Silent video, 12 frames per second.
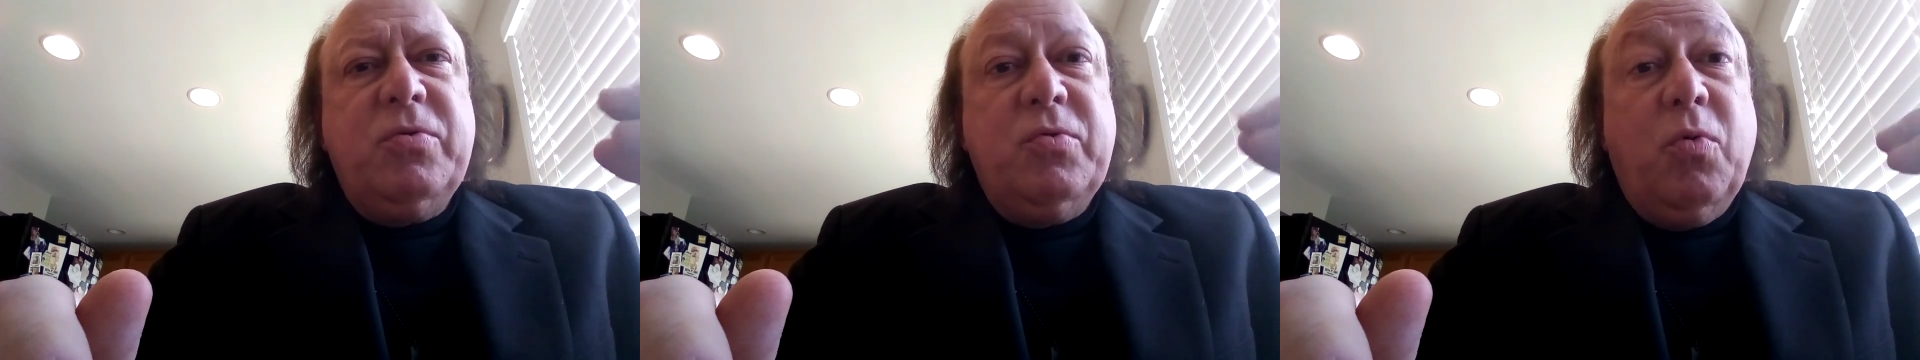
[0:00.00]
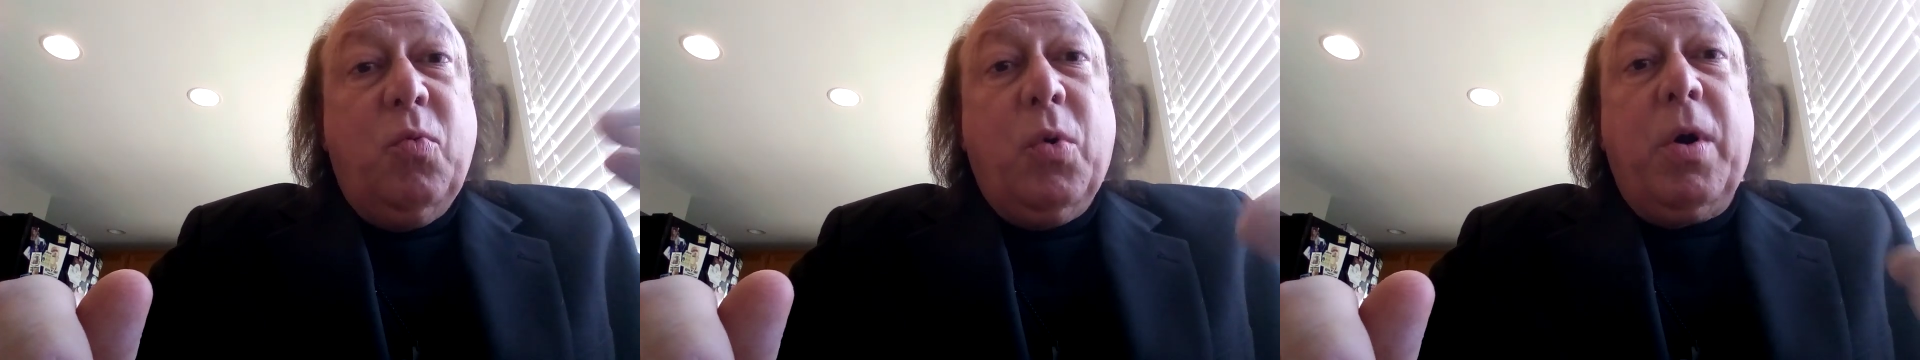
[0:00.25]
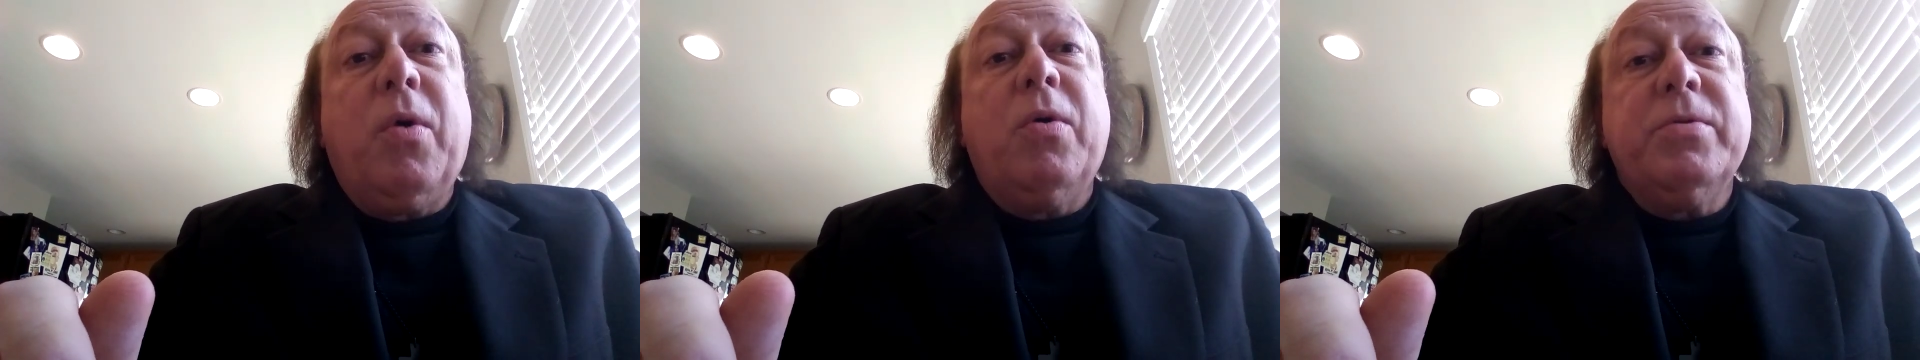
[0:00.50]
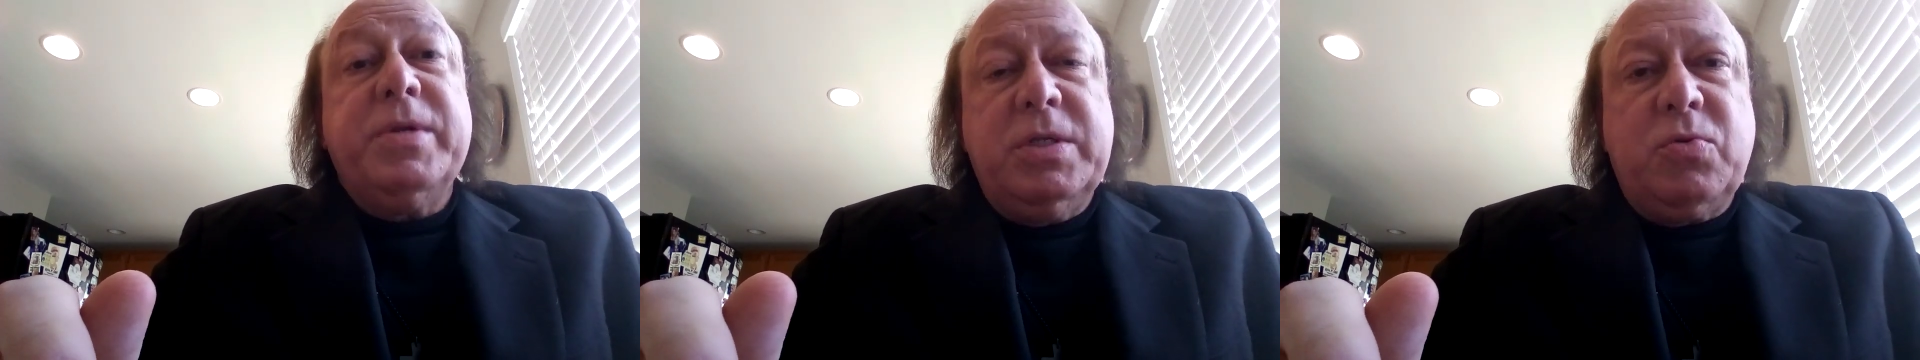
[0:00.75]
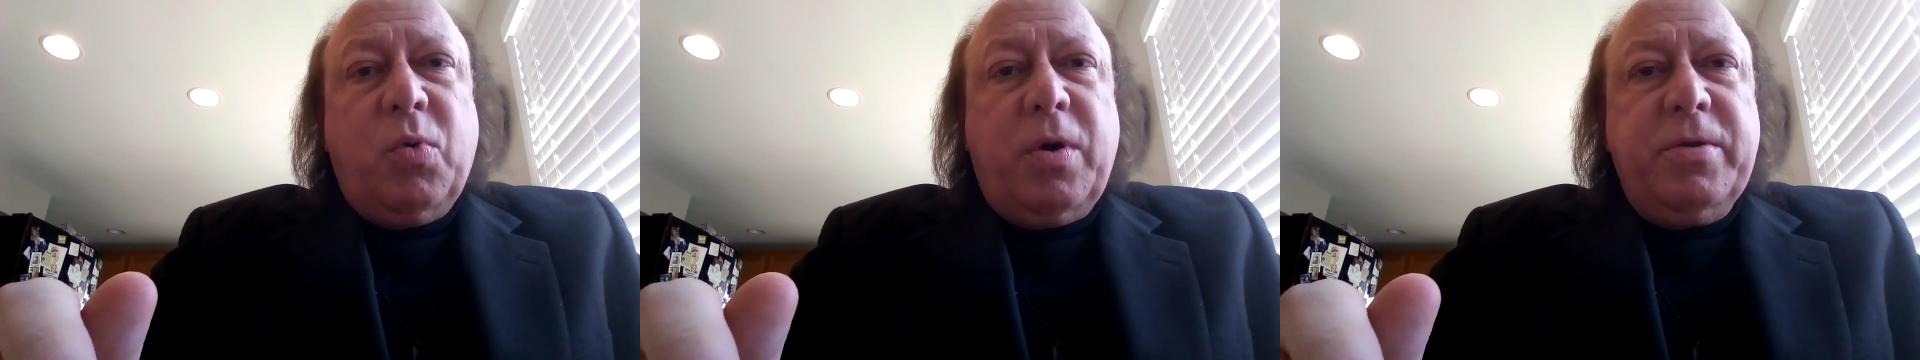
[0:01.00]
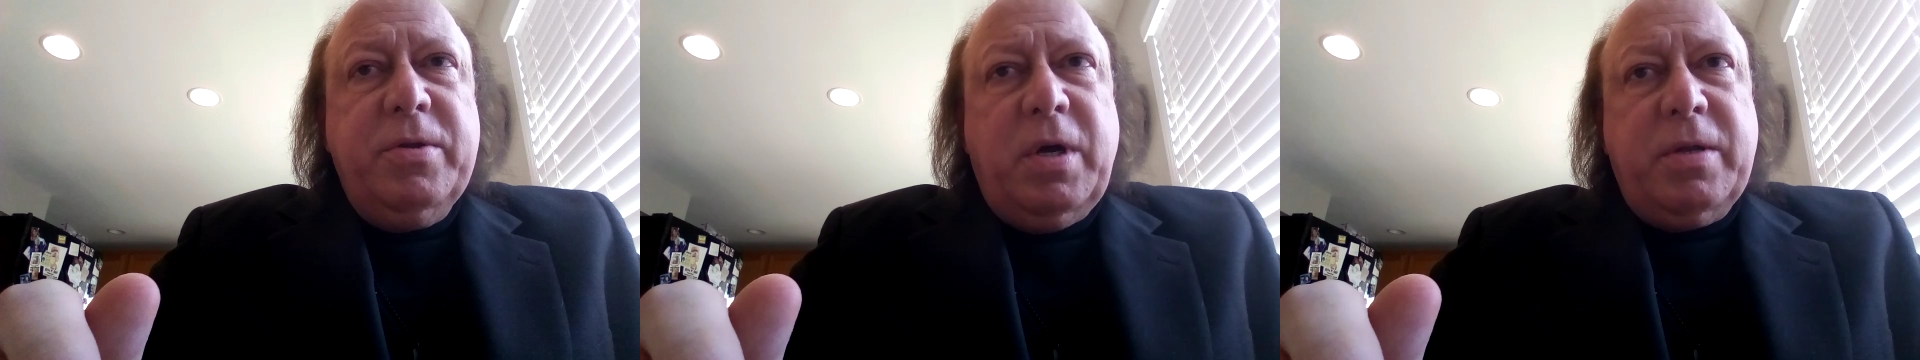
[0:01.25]
to the world is
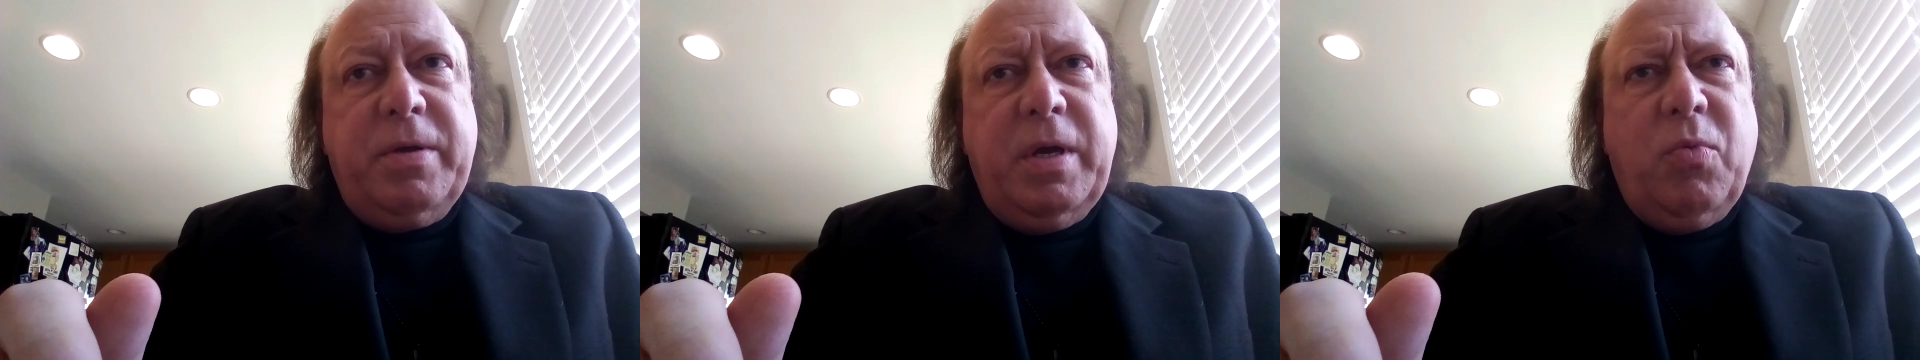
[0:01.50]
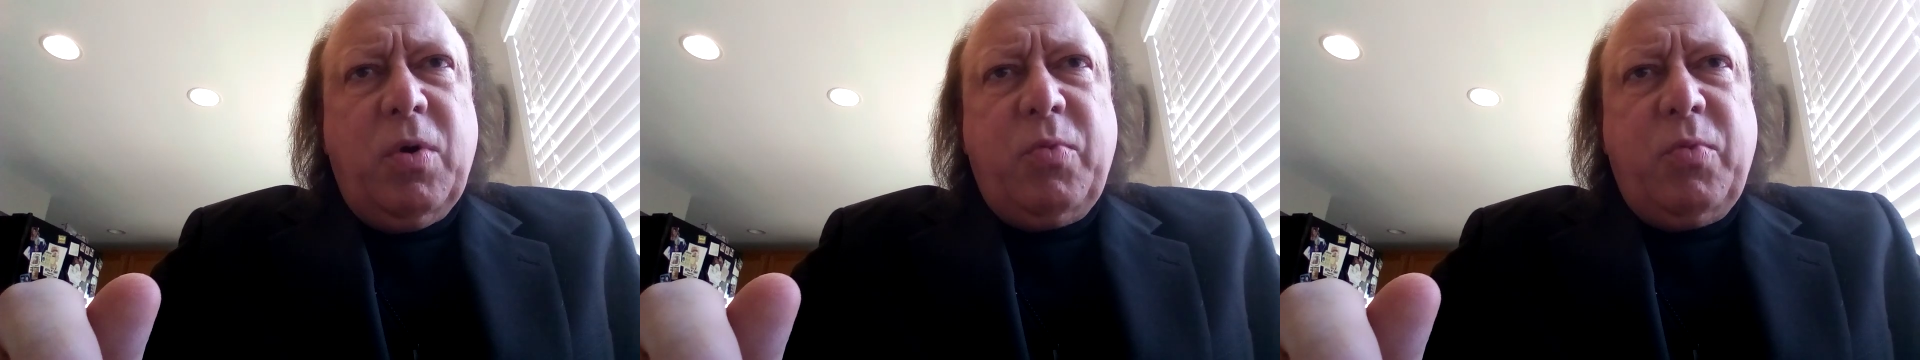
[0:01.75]
worth nothing.